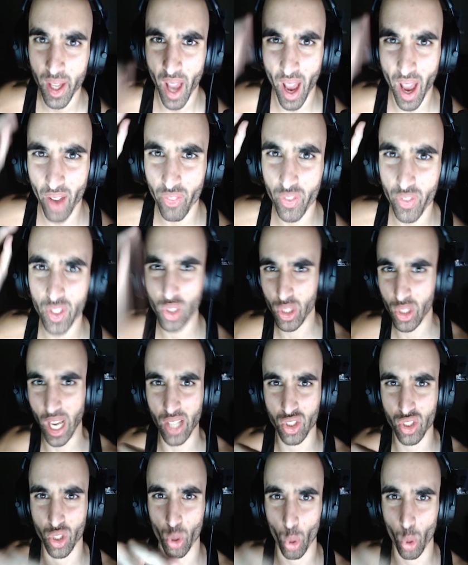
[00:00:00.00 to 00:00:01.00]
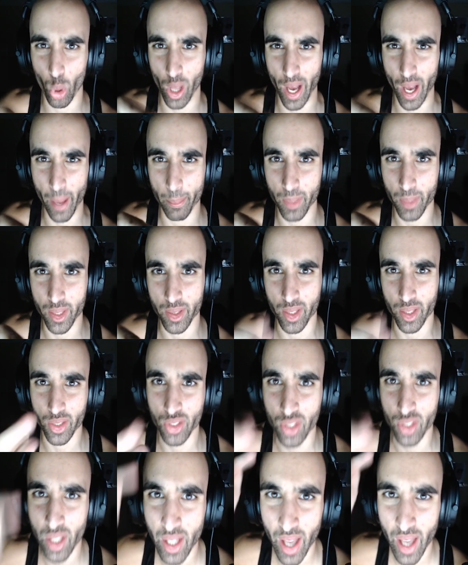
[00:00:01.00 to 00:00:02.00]
Every you guys could all admin
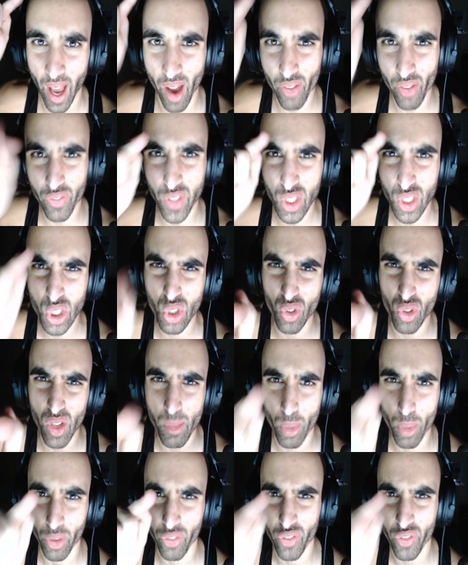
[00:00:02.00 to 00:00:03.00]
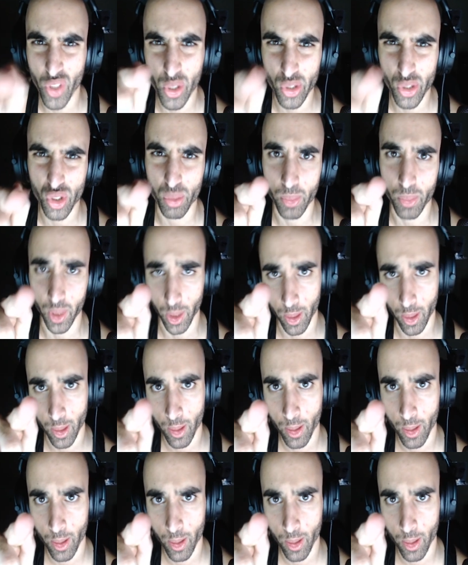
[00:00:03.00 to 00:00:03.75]
this. Every streamer fears me.